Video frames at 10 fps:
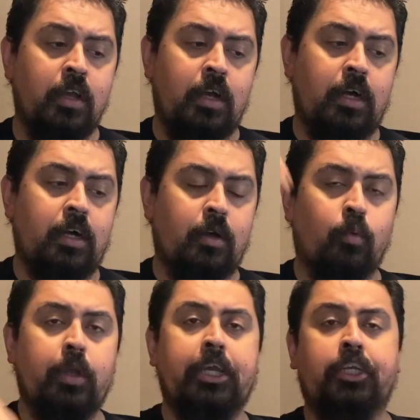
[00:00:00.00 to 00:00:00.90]
a
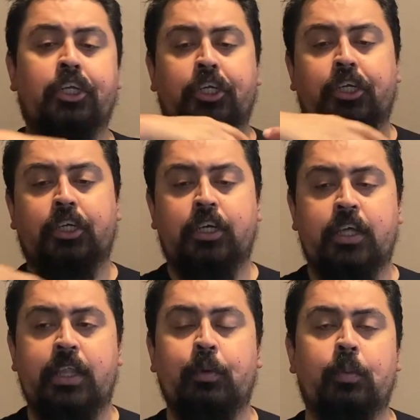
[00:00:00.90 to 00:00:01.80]
ridge,
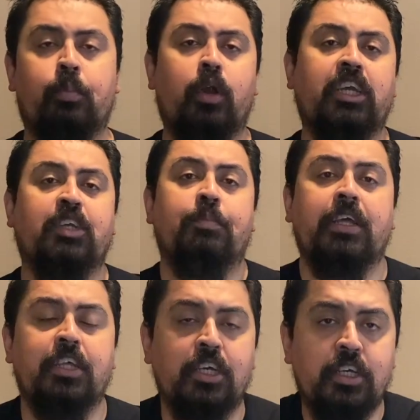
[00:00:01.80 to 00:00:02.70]
they were impressed by
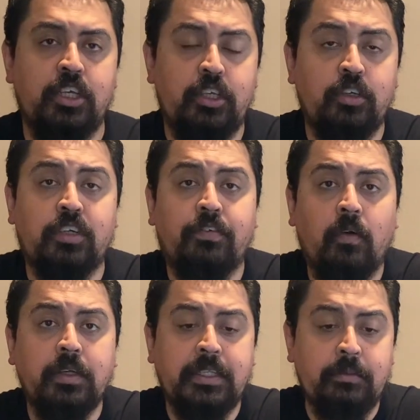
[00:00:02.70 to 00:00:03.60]
the huge
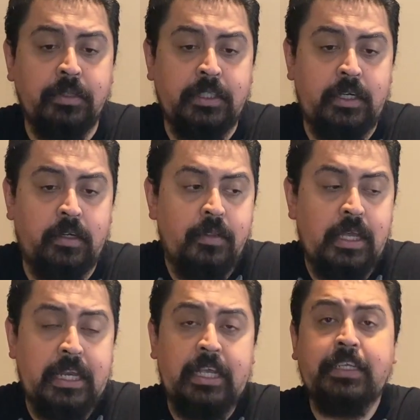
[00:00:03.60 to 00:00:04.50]
forest that was there.
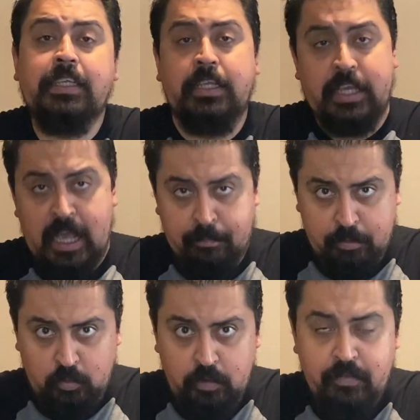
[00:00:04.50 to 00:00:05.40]
It is the
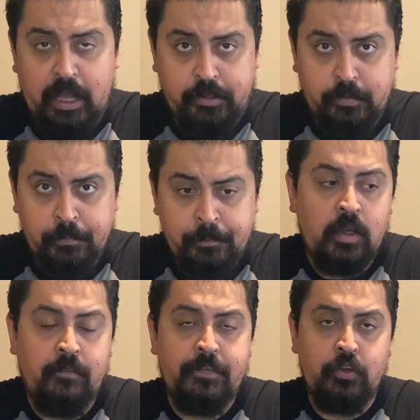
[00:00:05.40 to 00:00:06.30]
capital of Idaho.
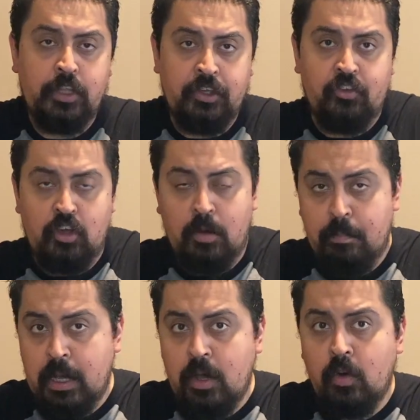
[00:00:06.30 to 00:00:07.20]
A few things
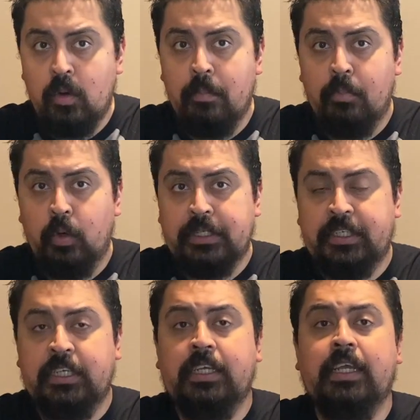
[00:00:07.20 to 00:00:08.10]
about
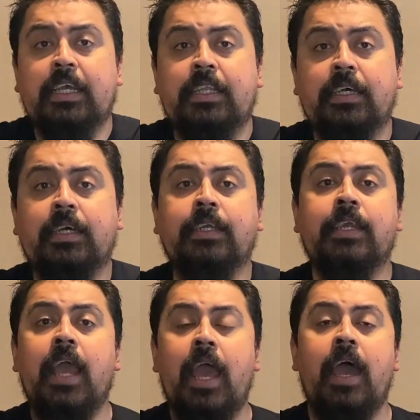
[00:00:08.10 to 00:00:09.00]
Boise. It does
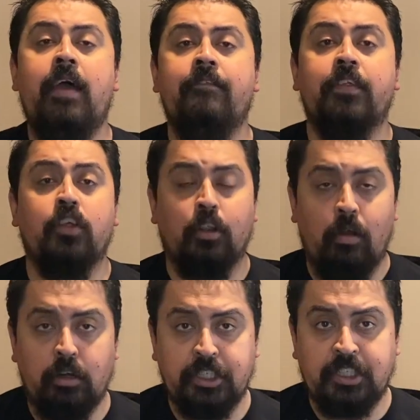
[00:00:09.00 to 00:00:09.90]
have the
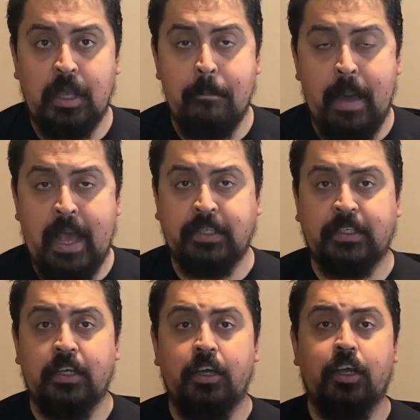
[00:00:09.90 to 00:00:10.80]
largest
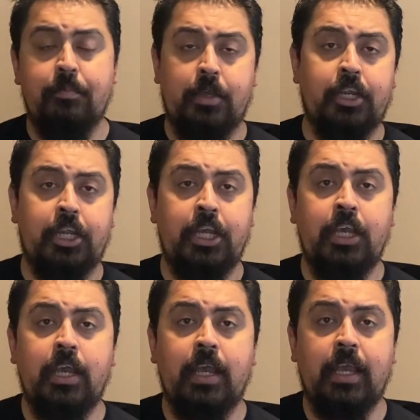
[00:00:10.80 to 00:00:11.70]
Basque community
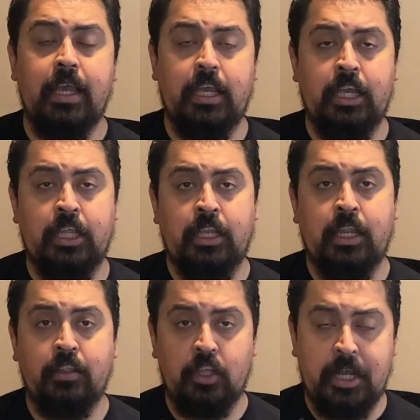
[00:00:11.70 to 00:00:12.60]
in
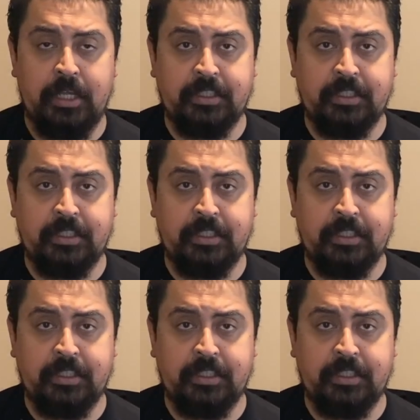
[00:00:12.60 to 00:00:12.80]
the United